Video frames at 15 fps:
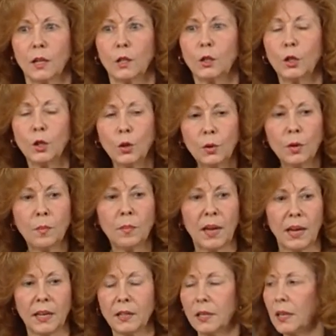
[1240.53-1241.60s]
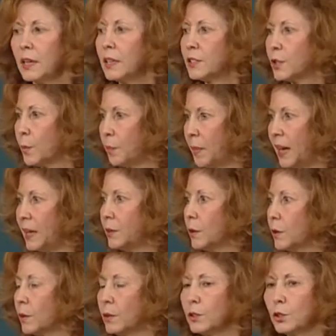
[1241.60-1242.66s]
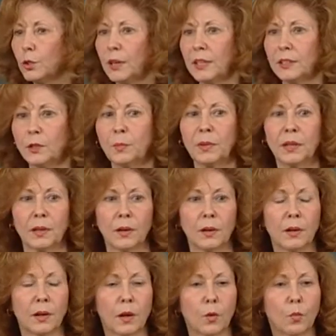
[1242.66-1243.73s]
Glutamate is the main neurotransmitter